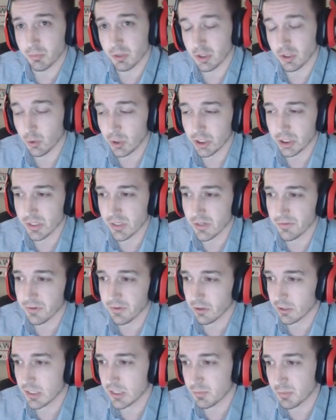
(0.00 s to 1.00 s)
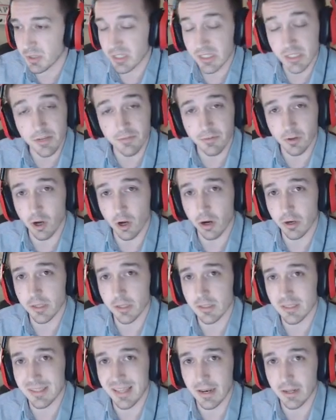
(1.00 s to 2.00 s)
but Twitch is a very specific
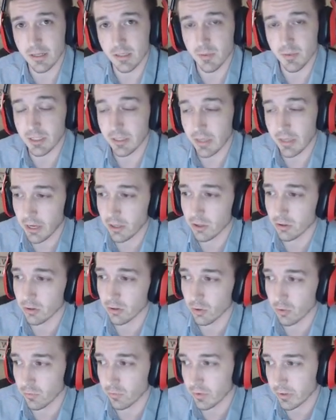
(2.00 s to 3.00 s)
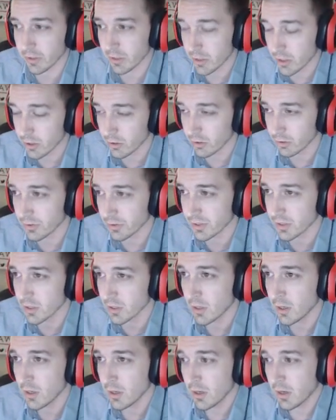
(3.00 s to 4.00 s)
audience that has been catered over the years
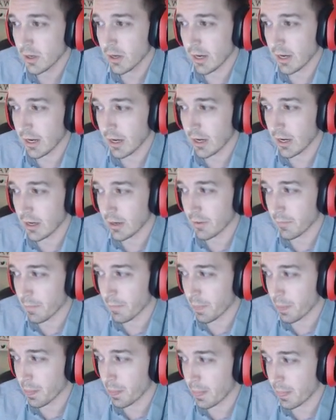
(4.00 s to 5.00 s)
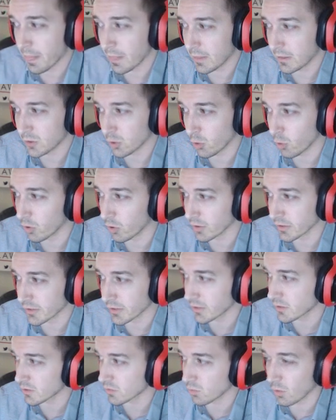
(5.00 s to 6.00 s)
uh,
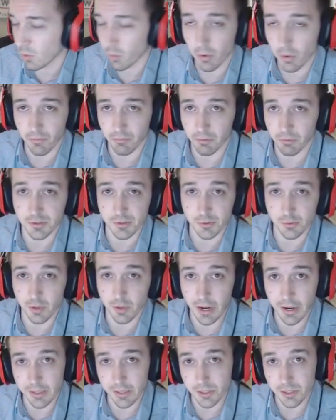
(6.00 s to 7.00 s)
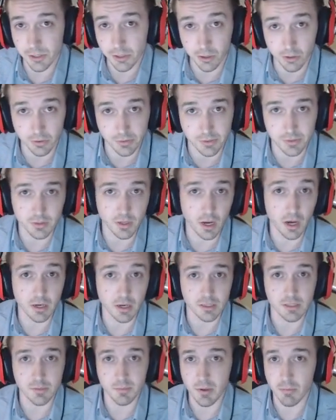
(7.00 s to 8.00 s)
towards what we refer to as nerds,
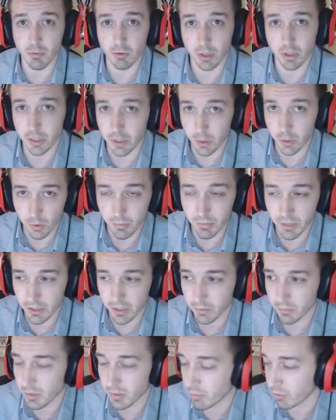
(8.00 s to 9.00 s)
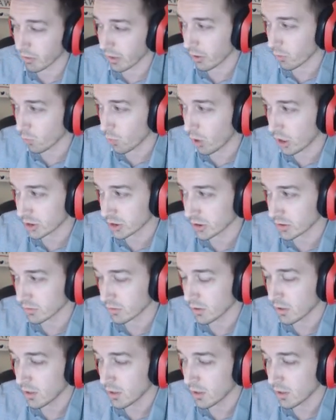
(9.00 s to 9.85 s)
us, people like you and me, people that are watching.